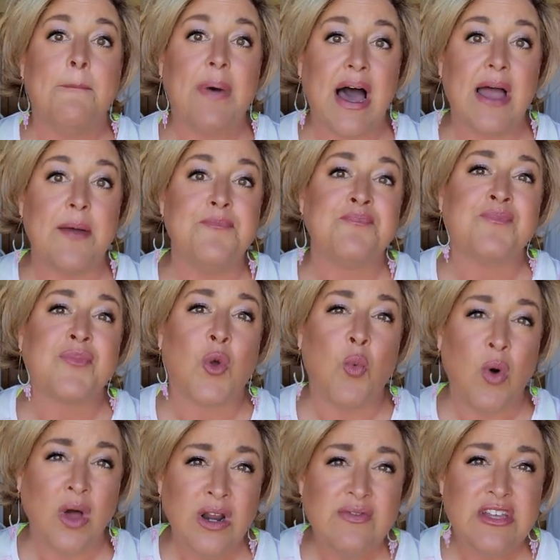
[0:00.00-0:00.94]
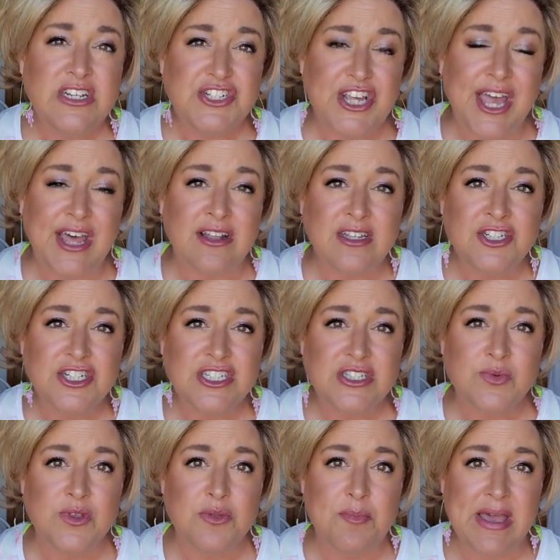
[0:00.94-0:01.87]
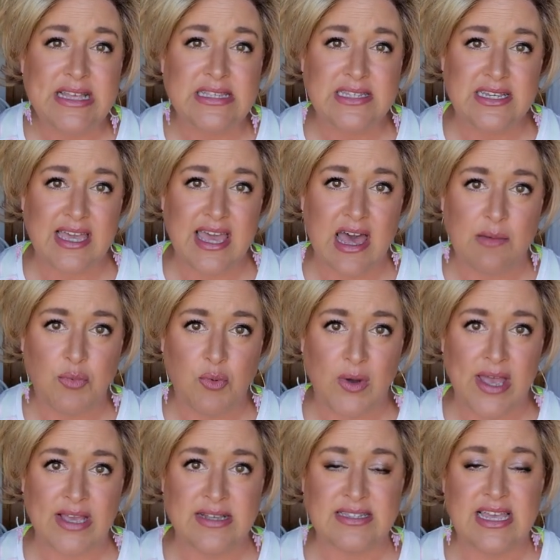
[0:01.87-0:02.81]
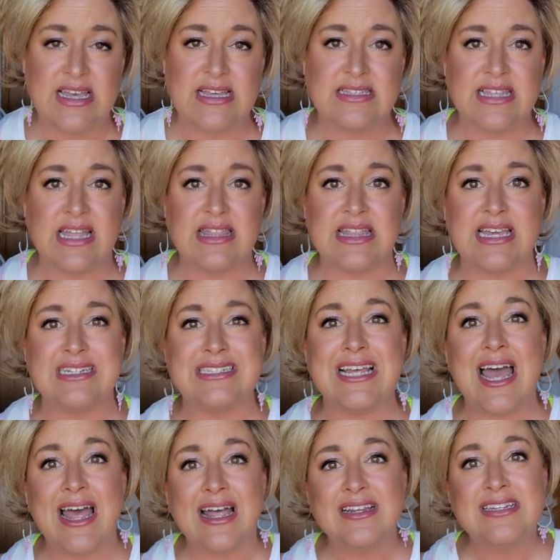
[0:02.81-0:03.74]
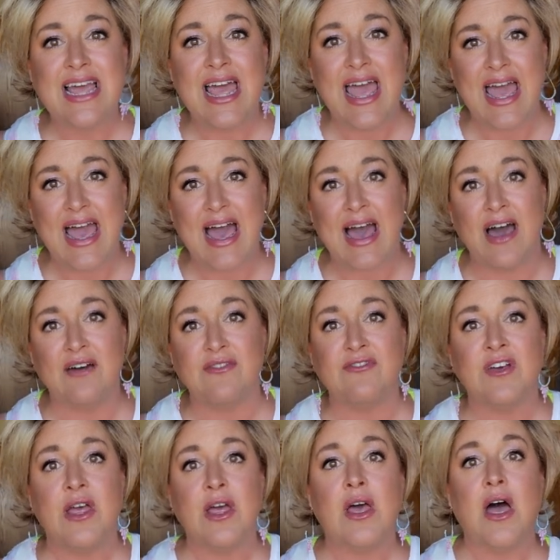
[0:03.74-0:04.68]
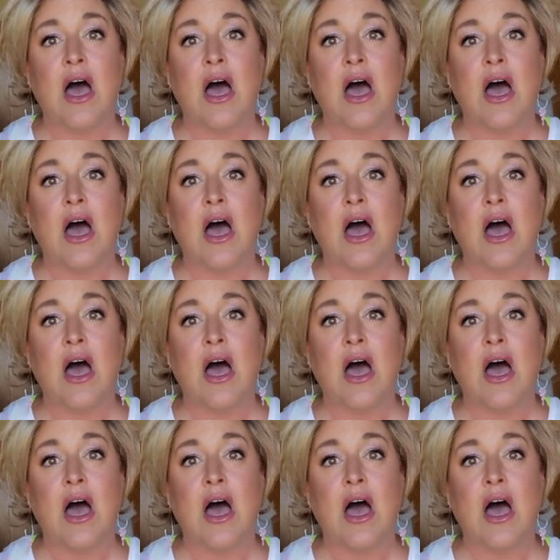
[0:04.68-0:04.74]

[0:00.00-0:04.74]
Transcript: But one of the challenges with basic cap wigs is that they tend to have